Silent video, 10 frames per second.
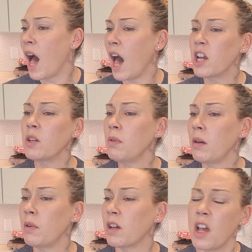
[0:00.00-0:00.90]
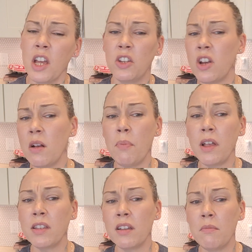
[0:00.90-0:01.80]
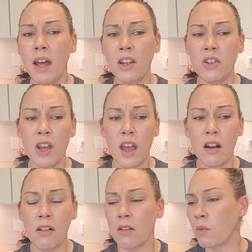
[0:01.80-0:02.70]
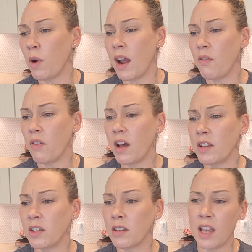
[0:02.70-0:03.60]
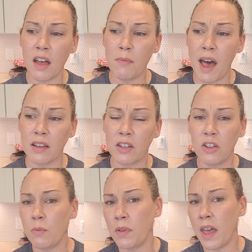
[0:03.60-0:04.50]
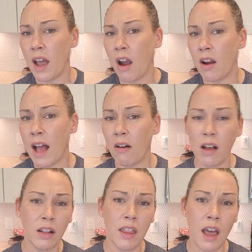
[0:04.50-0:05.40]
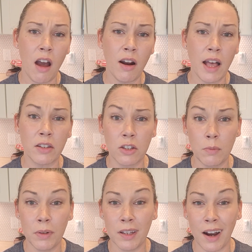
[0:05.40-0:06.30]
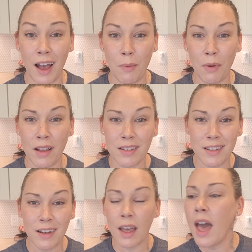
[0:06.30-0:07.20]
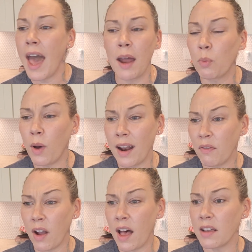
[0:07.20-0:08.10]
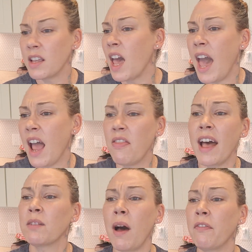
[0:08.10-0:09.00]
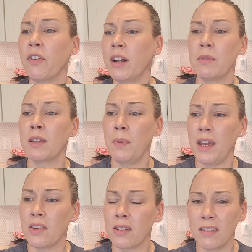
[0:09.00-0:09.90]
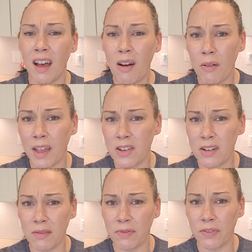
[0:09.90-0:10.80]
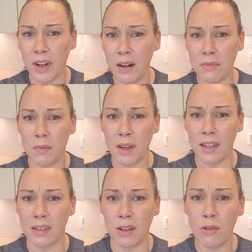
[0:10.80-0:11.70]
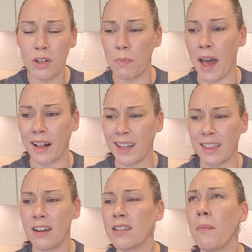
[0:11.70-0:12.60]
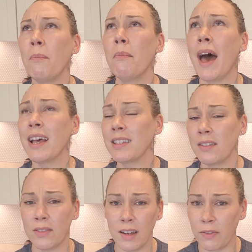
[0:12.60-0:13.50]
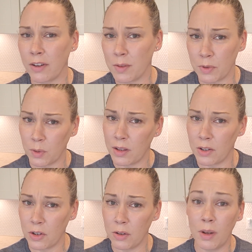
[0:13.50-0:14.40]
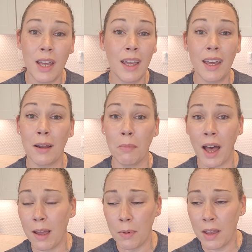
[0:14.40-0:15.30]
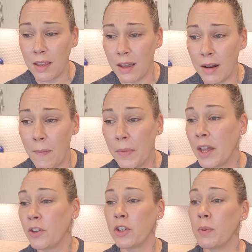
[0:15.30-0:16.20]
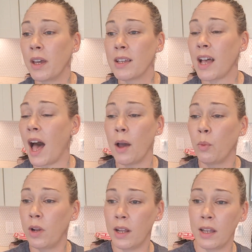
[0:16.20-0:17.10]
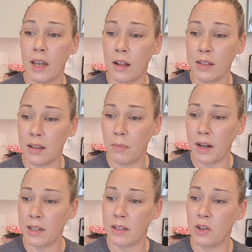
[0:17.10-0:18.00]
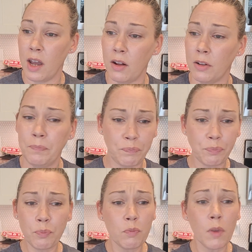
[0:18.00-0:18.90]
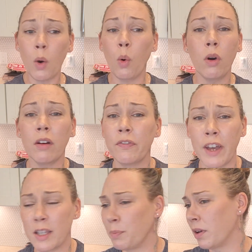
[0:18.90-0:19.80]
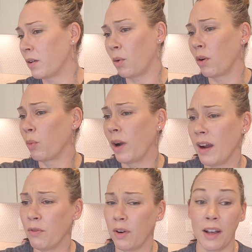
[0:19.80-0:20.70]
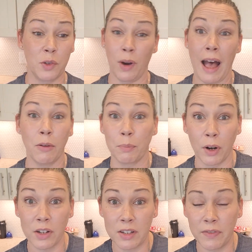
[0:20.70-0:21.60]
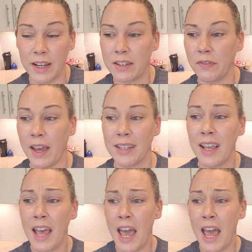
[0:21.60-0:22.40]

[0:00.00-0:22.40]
I should be able to jump on somebody's channel or wherever else and tell them how stupid they are and how ugly they are and how stupid their eyebrows look and whatever else. And that's my freedom of speech. No, that's your freedom to be a douchebag. Like there's a massive difference between the two in my opinion just because I wouldn't get on somebody's channel or Facebook or wherever else or out in person face to face